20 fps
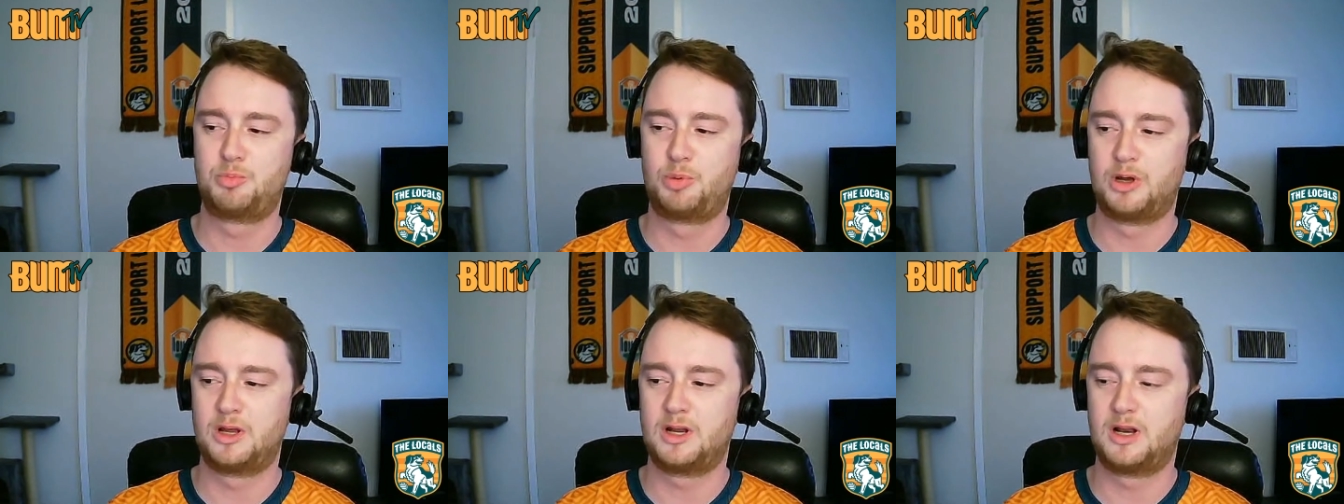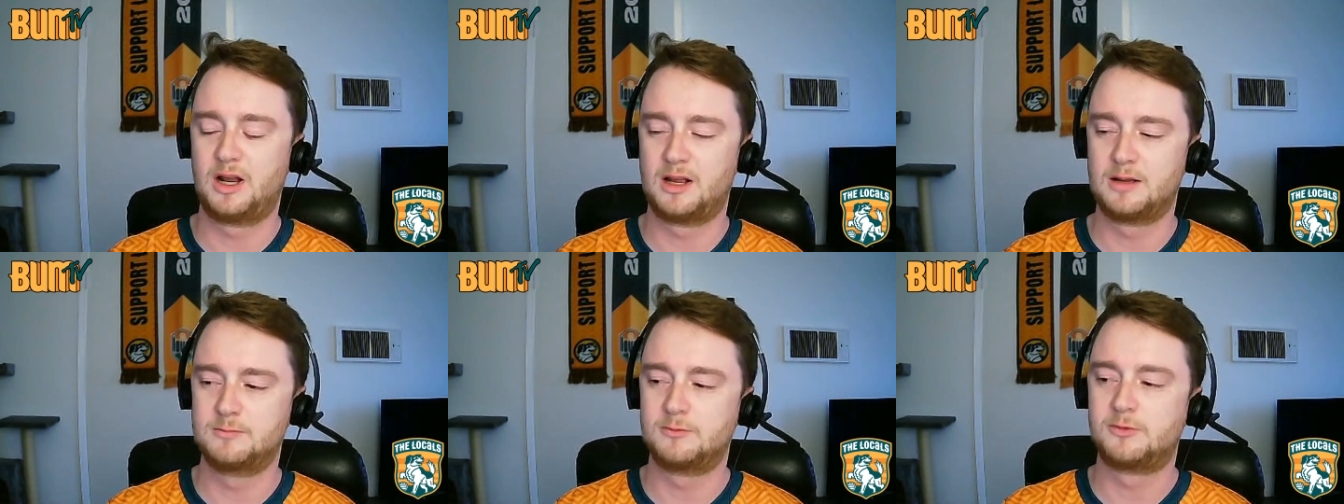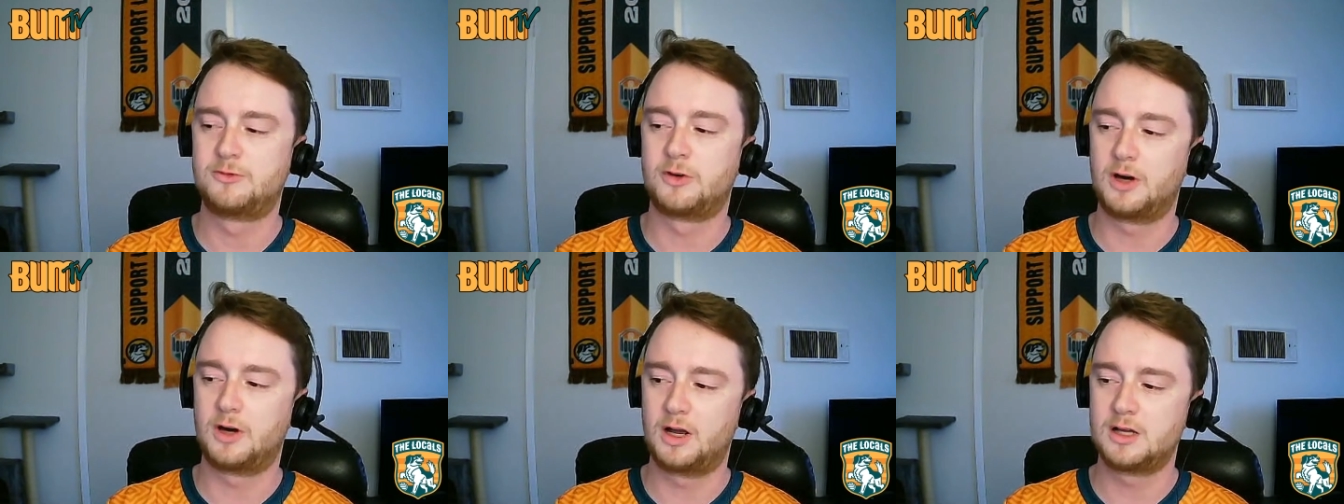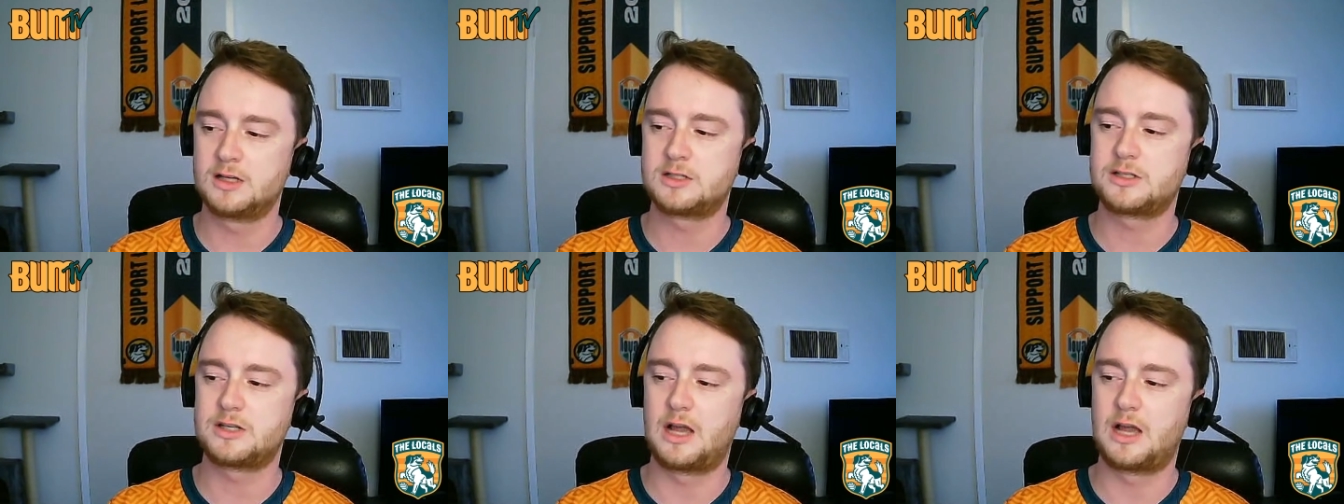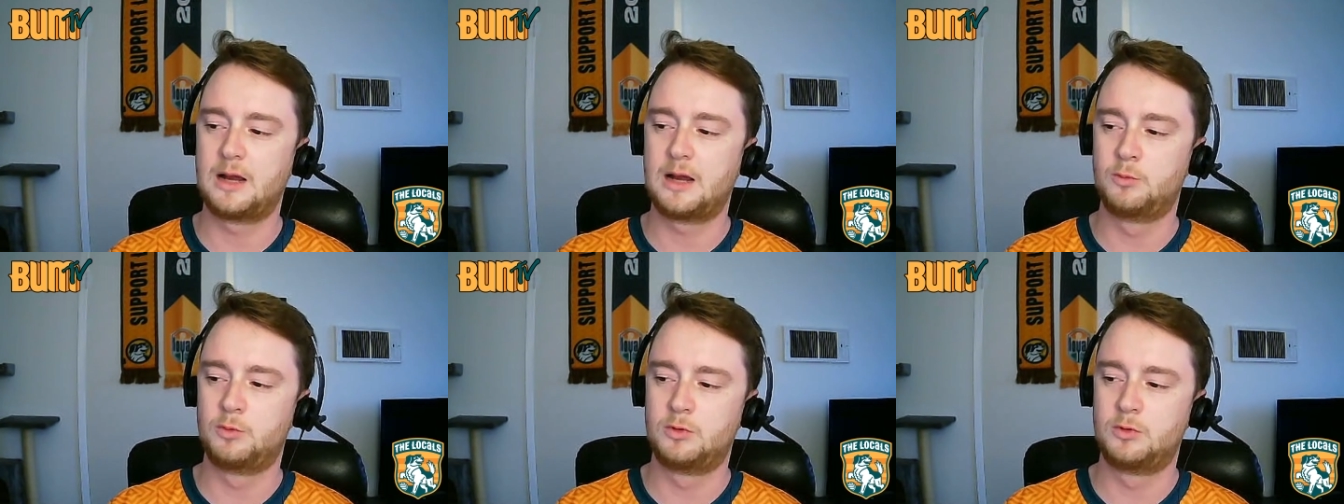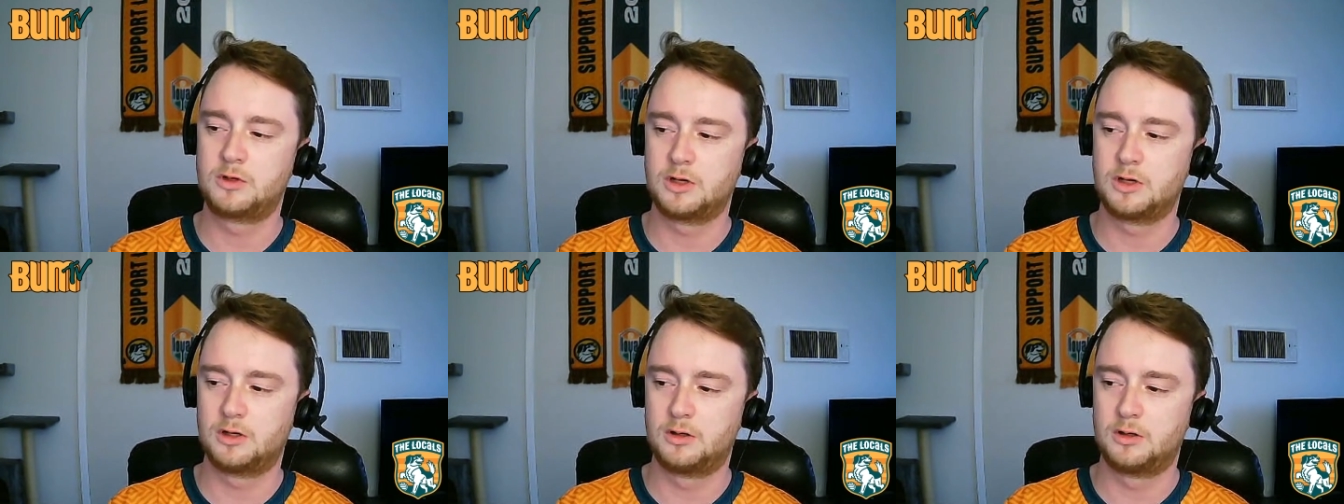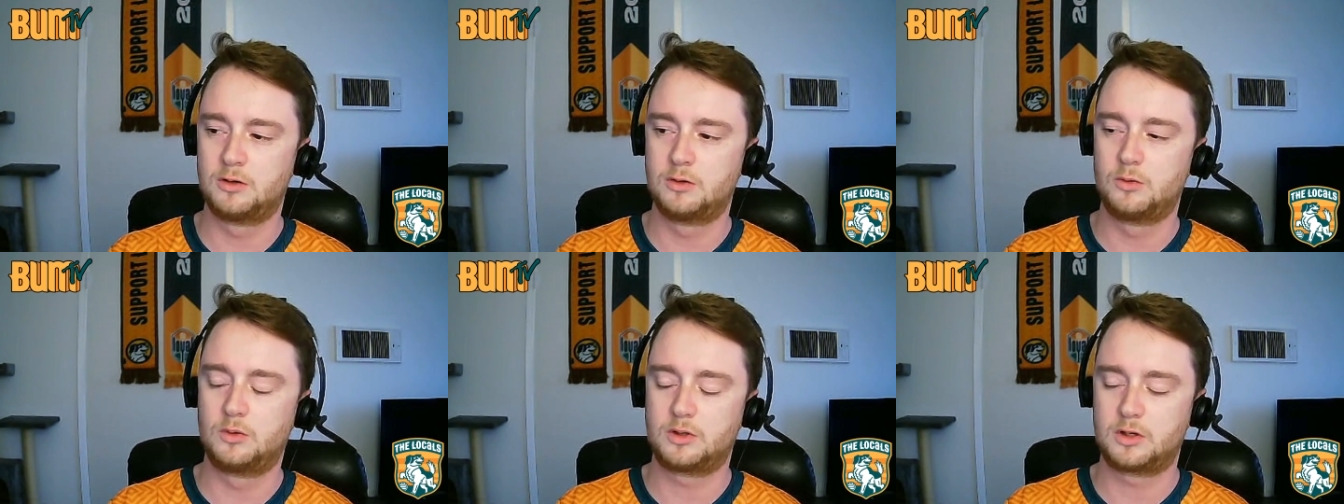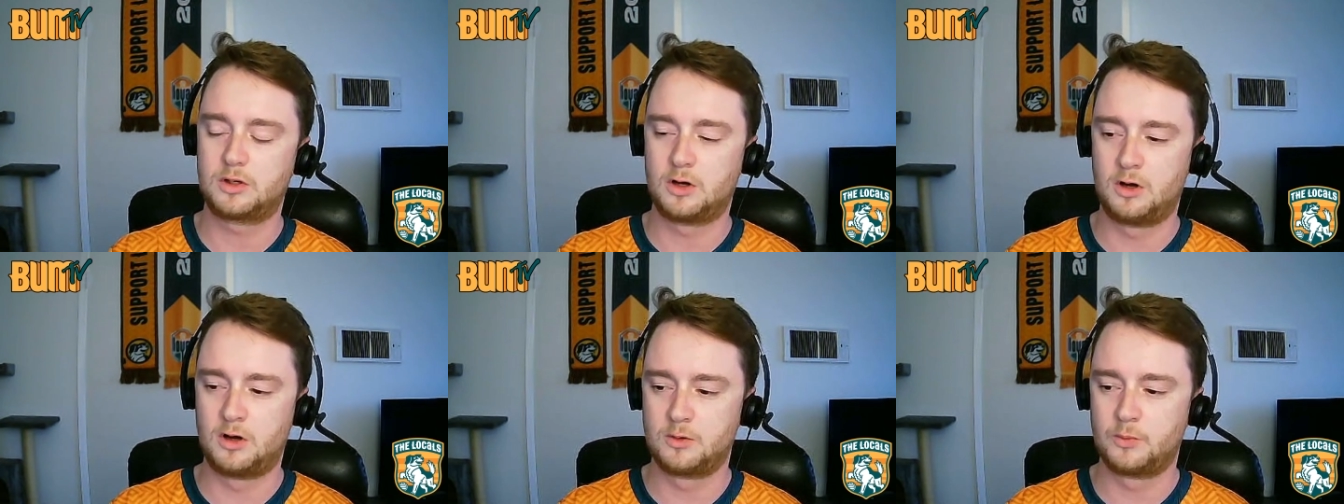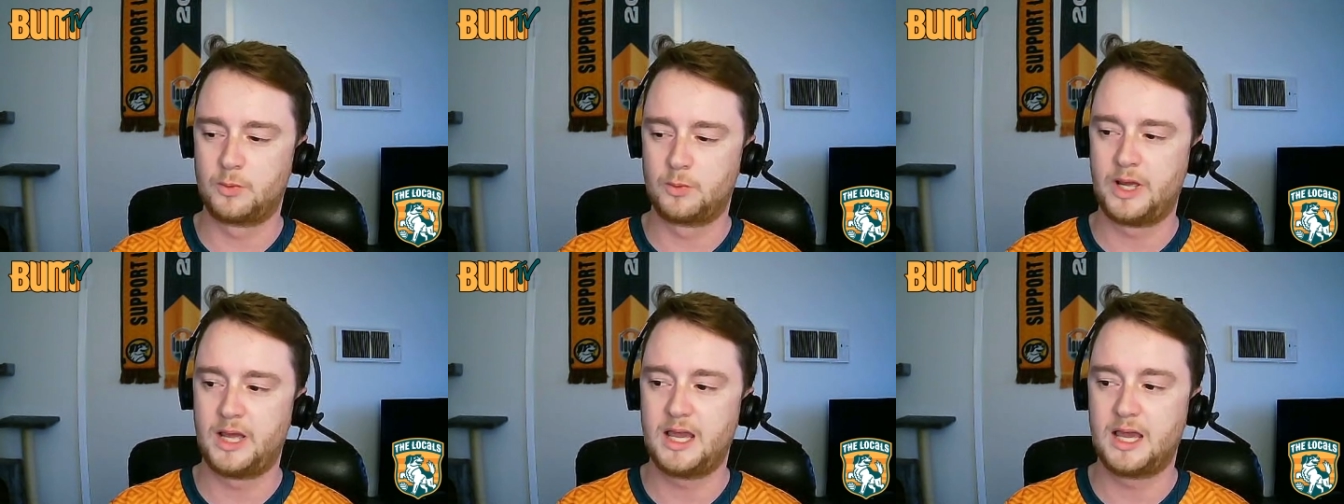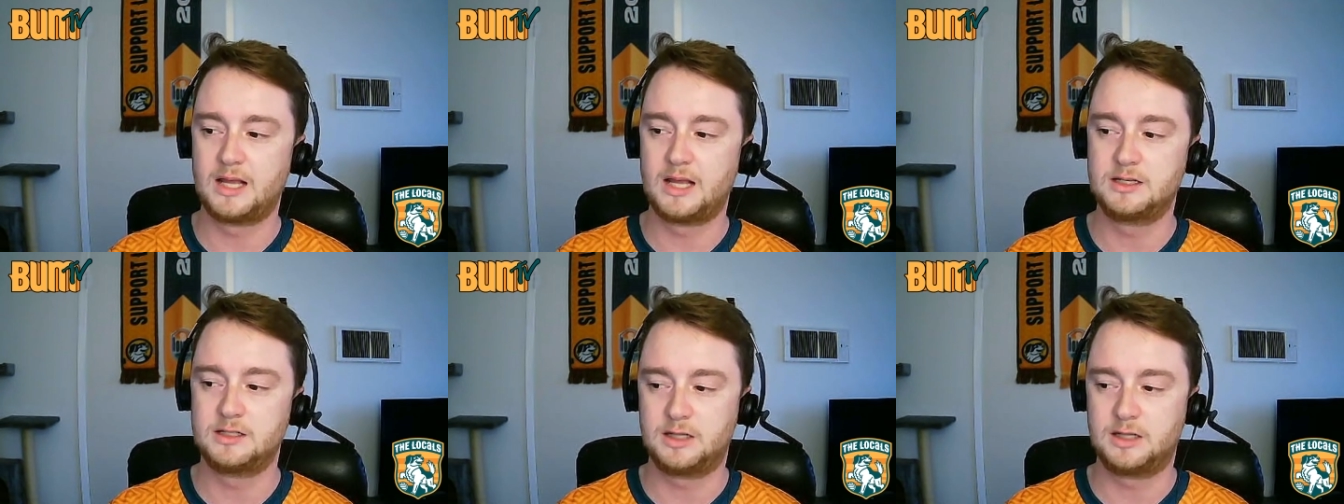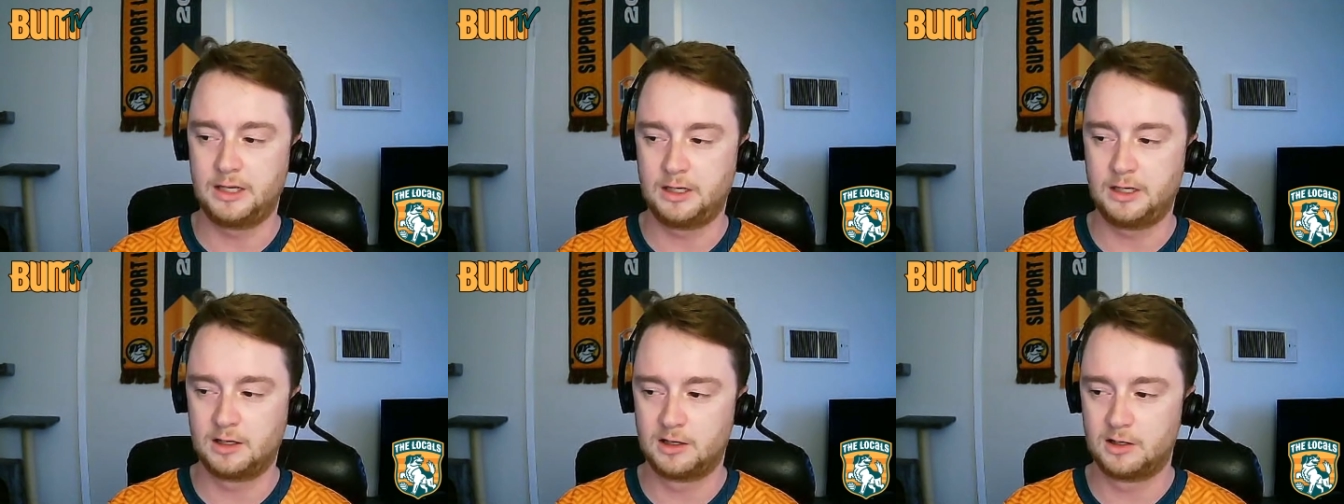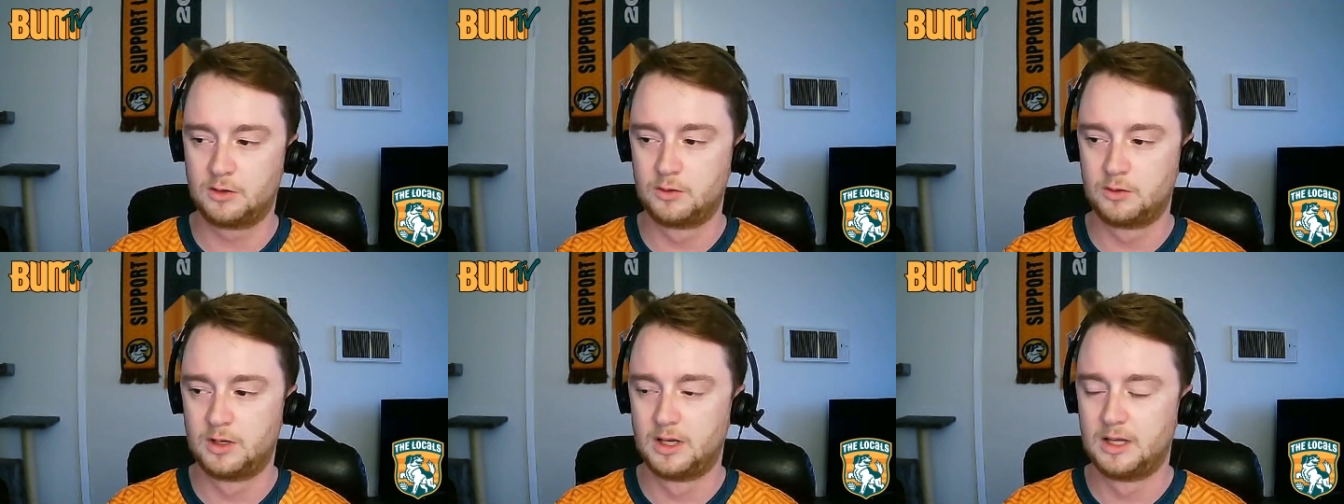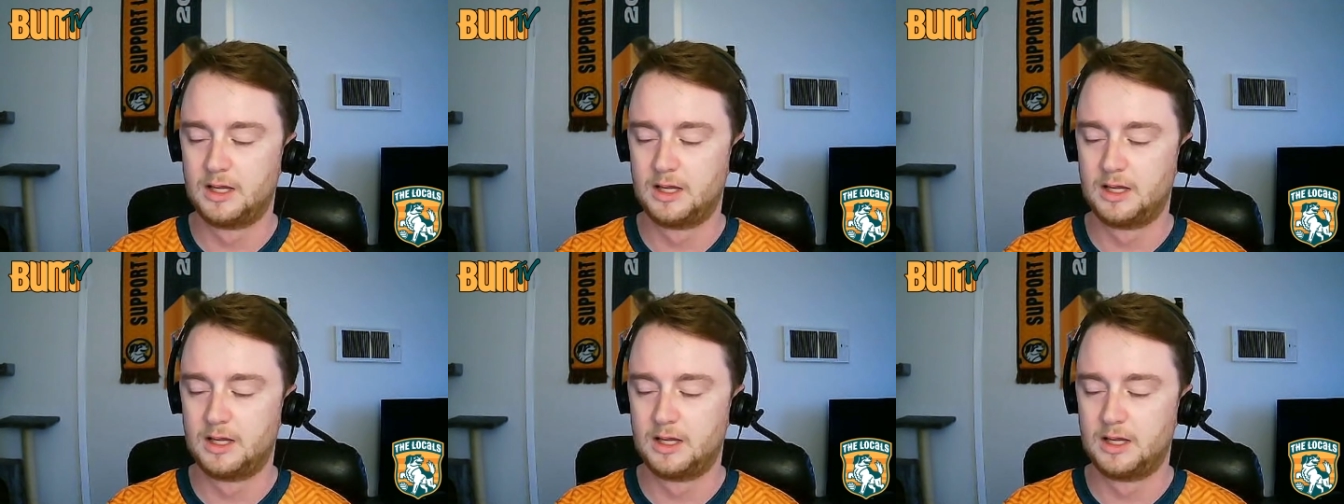But um, for us, I will go Conway and Guido,